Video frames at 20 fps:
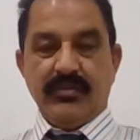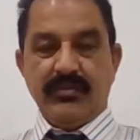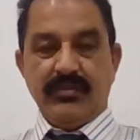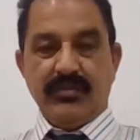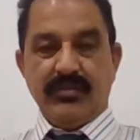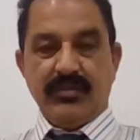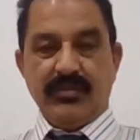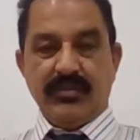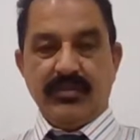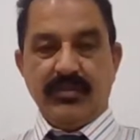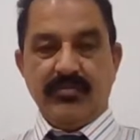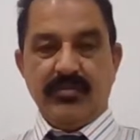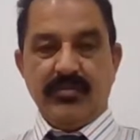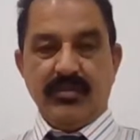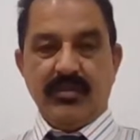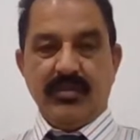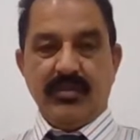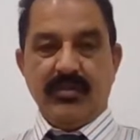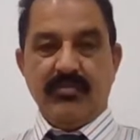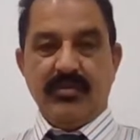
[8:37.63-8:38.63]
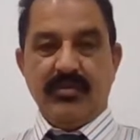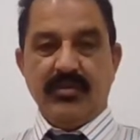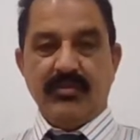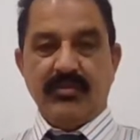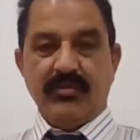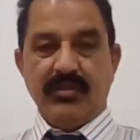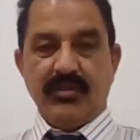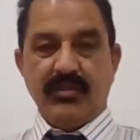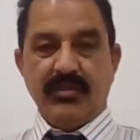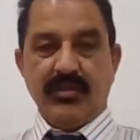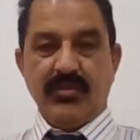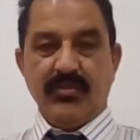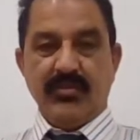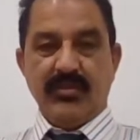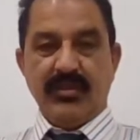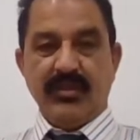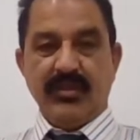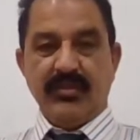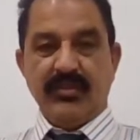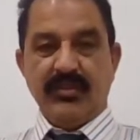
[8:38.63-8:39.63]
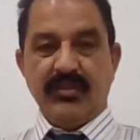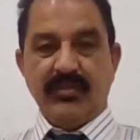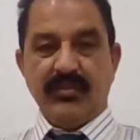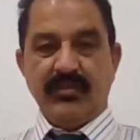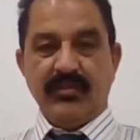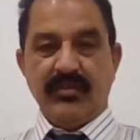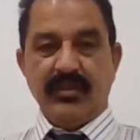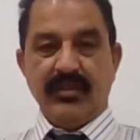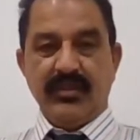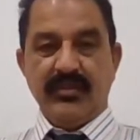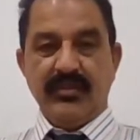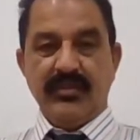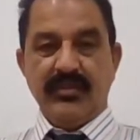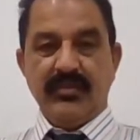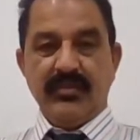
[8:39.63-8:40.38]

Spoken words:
description about the grout and the concrete.